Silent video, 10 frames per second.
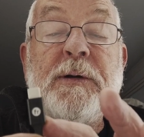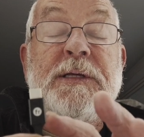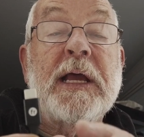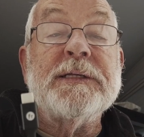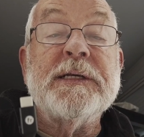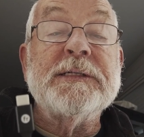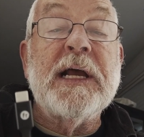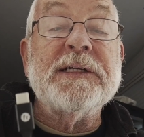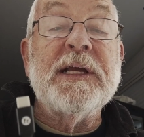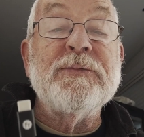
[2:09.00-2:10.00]
supposedly has the
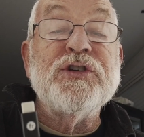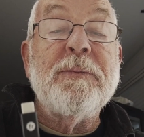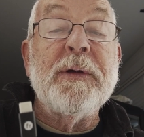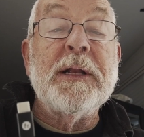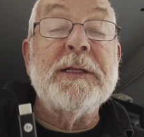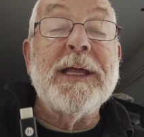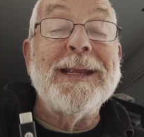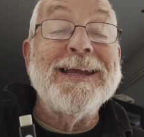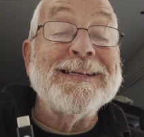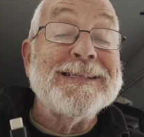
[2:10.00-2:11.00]
exact same chip in it
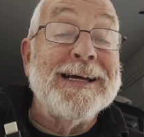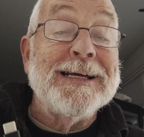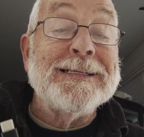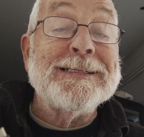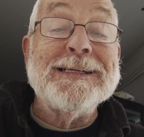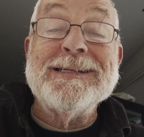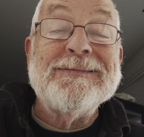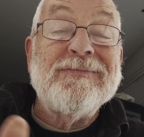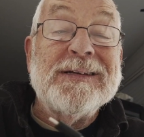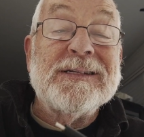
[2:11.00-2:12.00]
that his does.
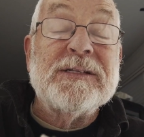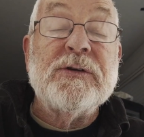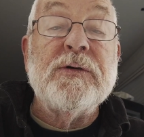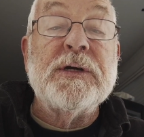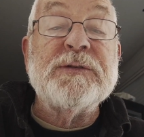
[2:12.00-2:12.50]
It wasn't too